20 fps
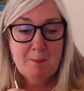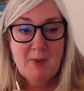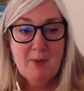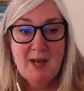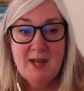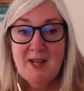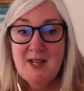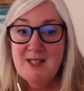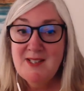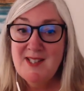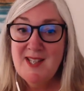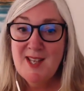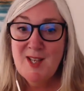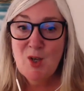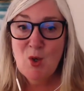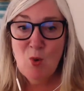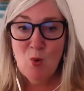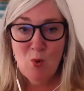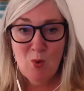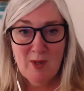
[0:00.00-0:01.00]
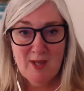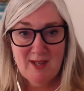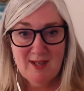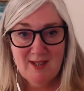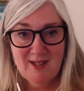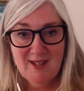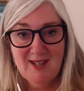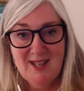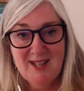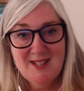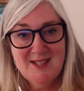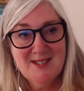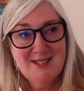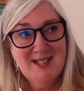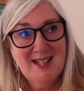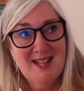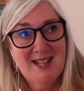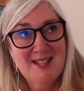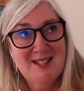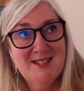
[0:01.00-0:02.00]
And it's egoic,
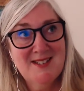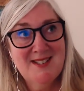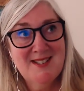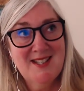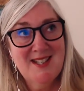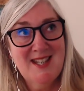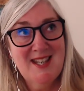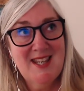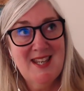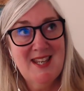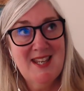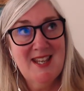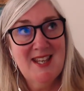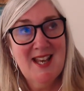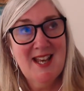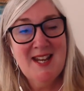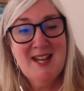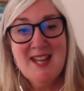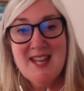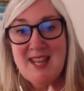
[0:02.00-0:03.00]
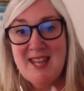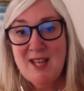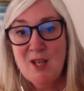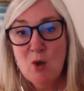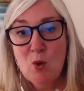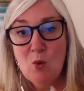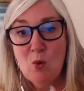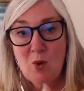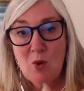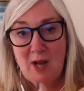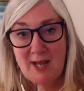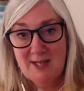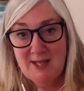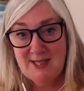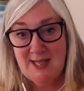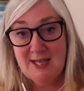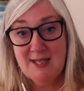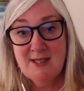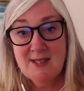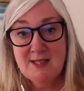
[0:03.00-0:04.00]
it's an ego
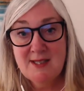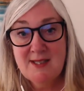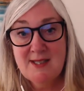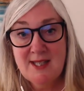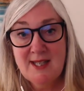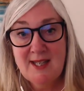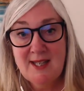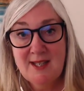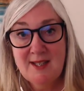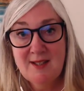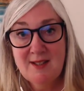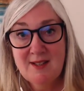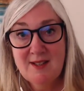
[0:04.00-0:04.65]
identity.